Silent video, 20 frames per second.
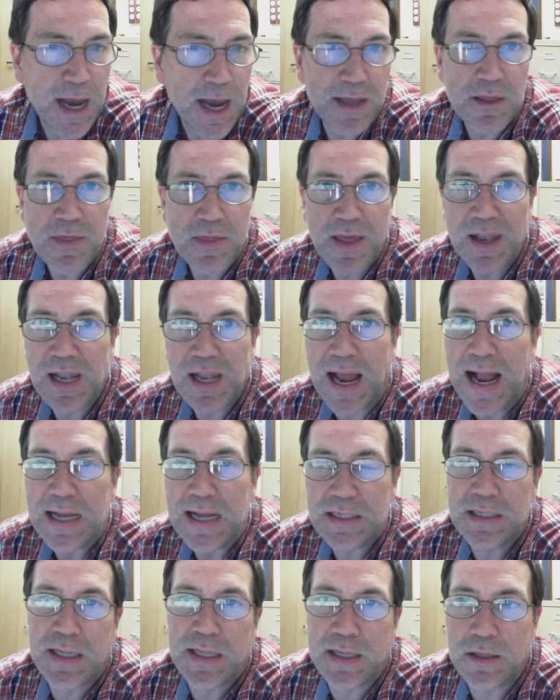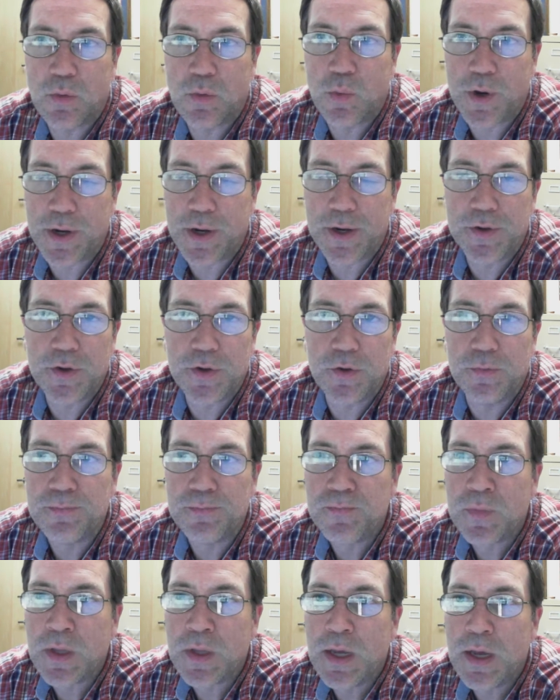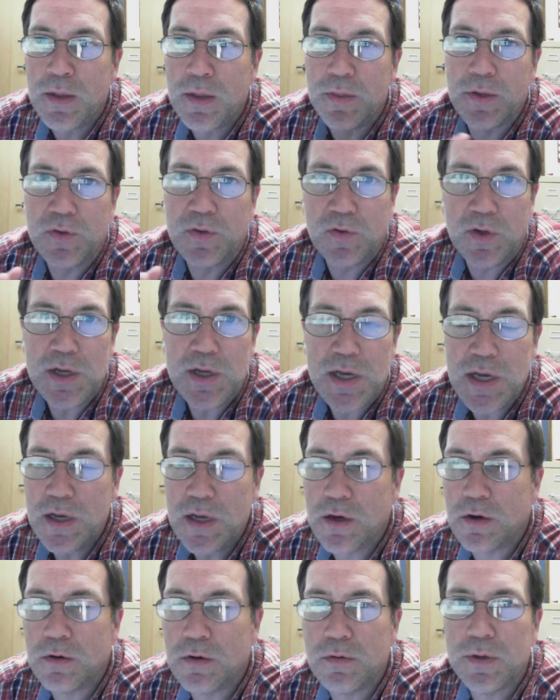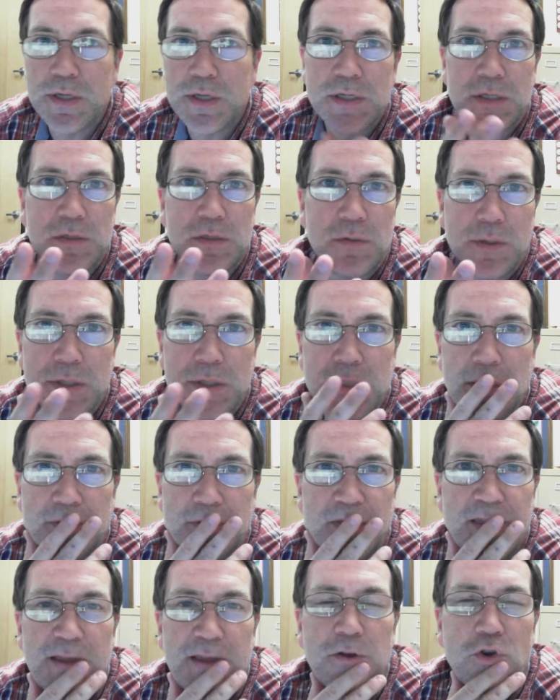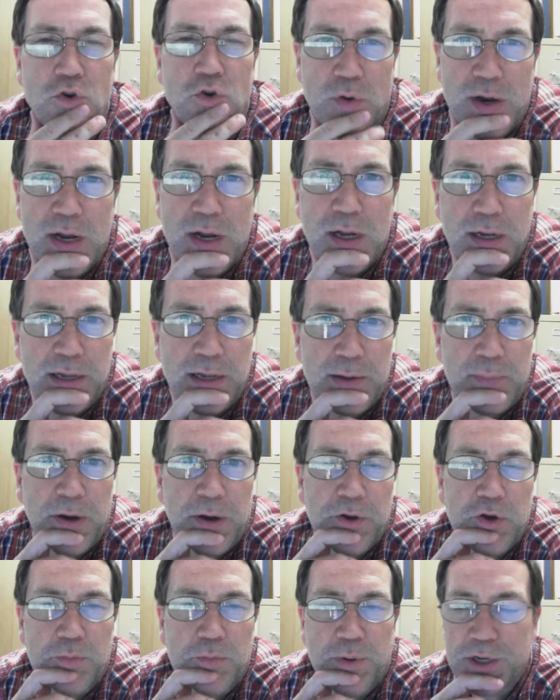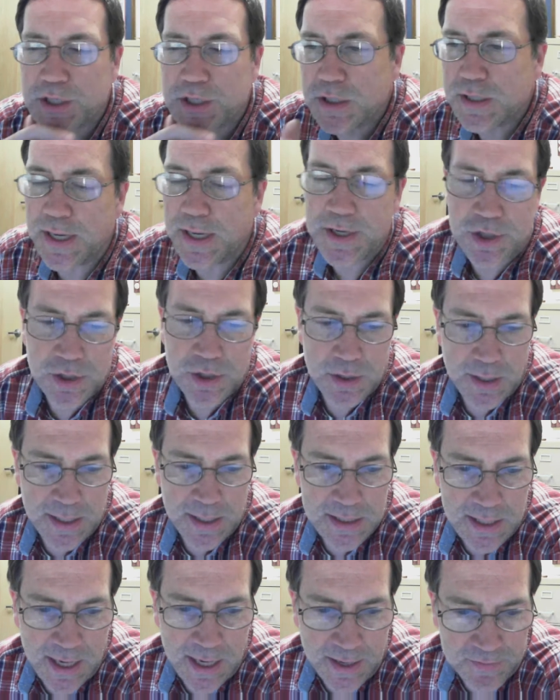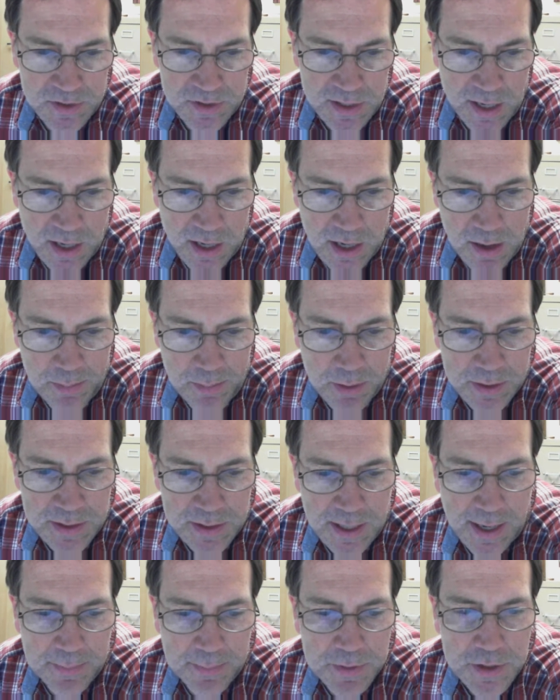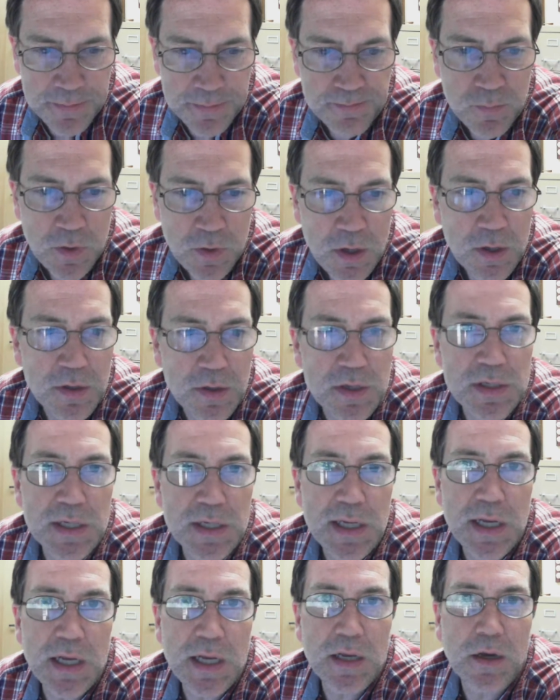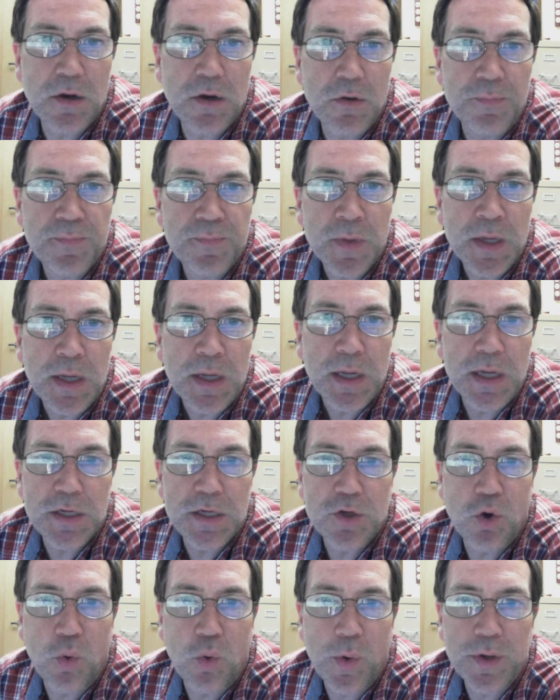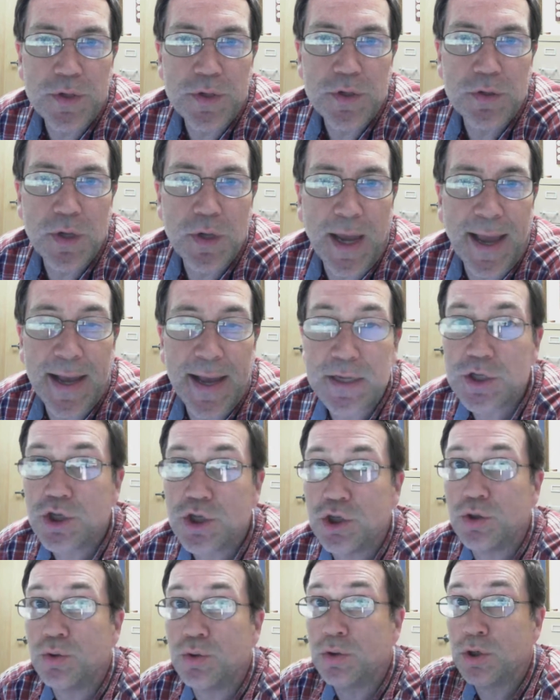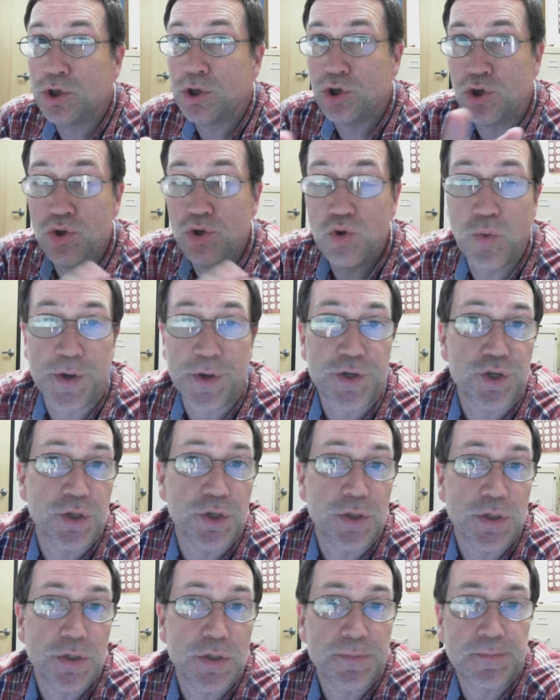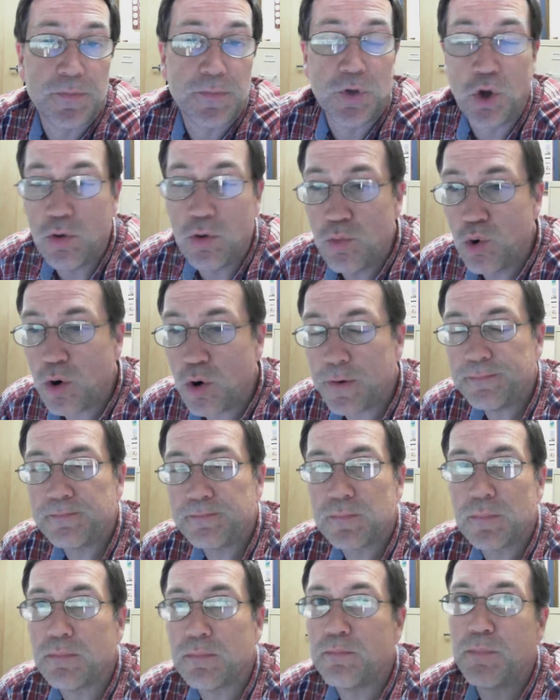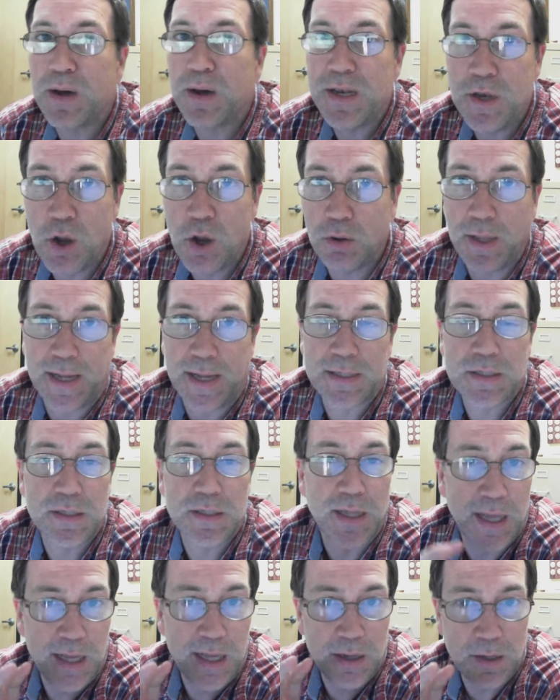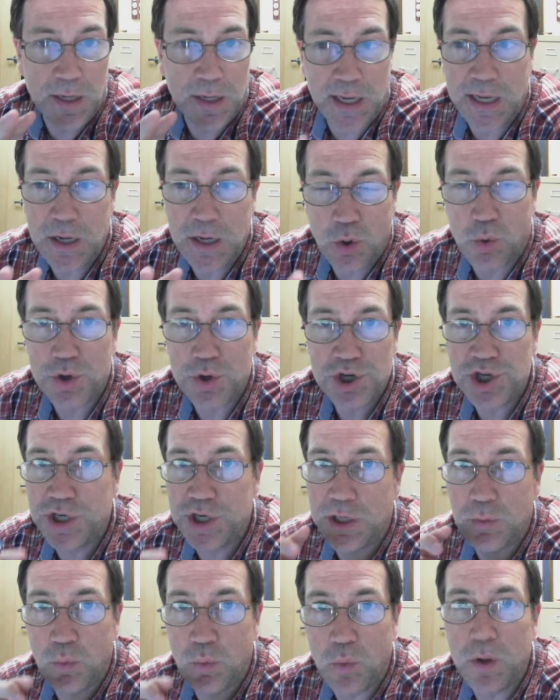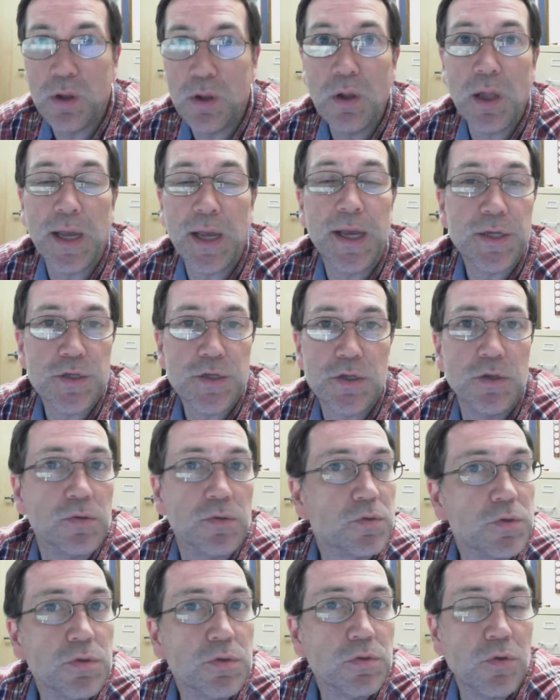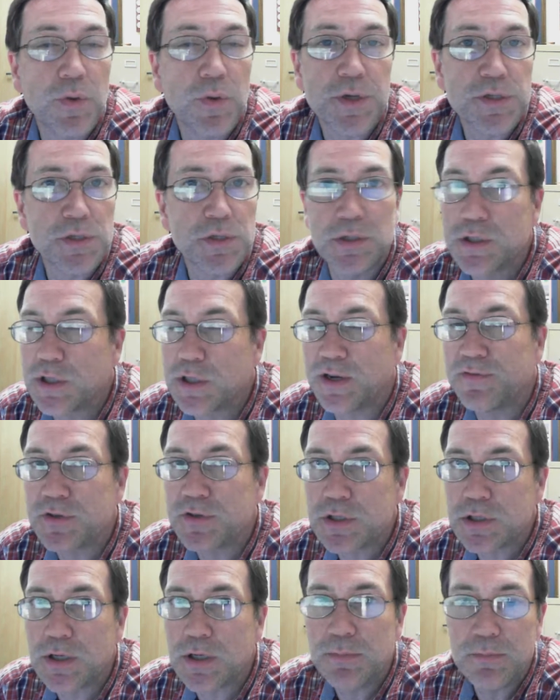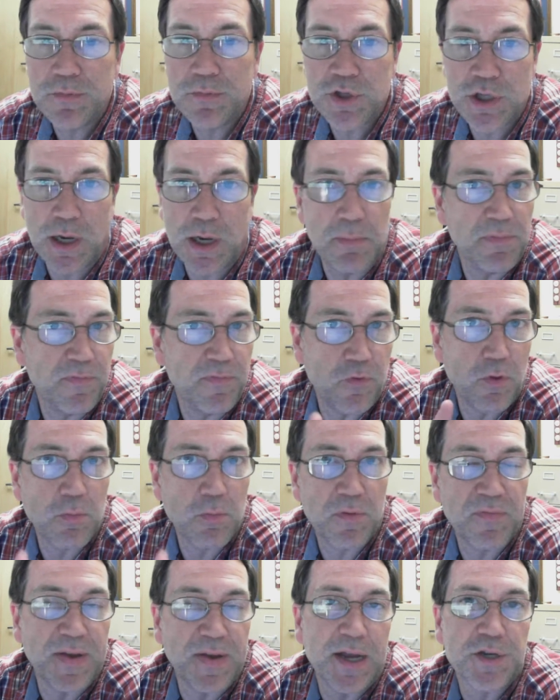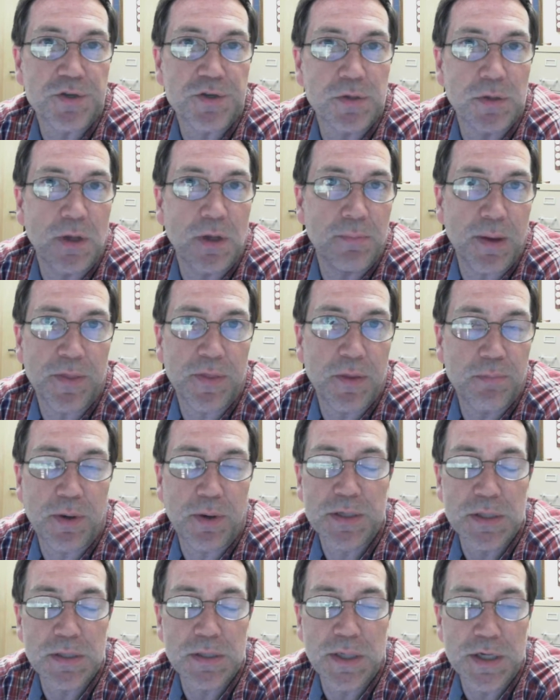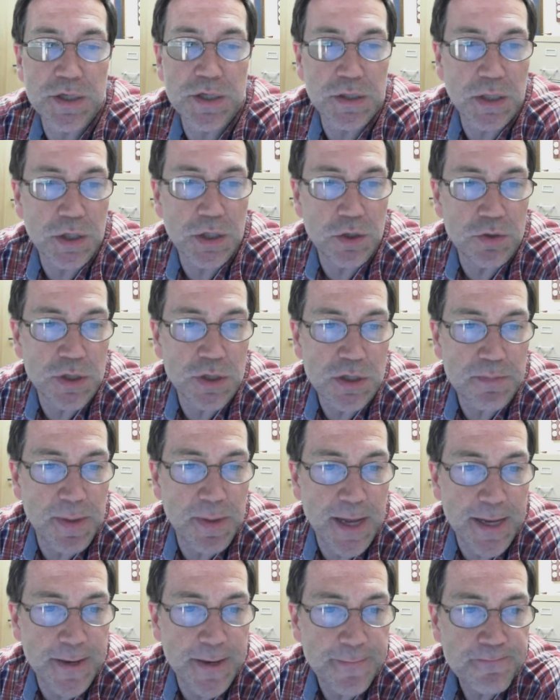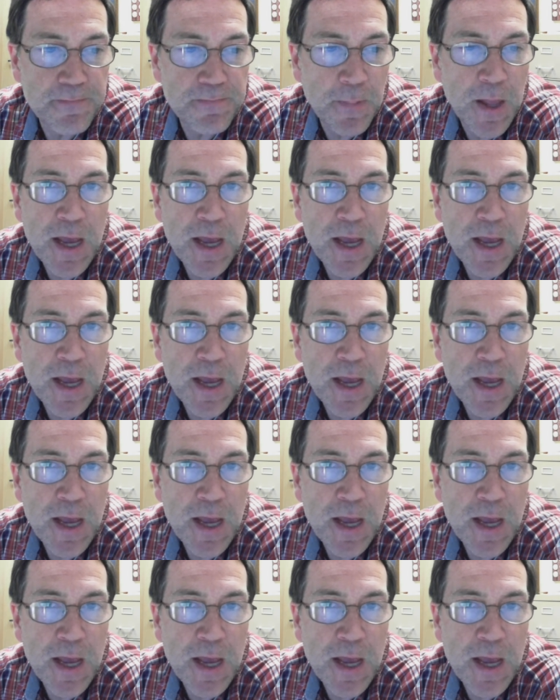And then the last thing that we're going to do, the CEO is going to think critically about your presentation. As I have said a couple of times, the CEO is going to ask you 2 questions. No more, but no less. He or she will ask you 2 questions of some shape, form, or fashion about the presentation that you just made.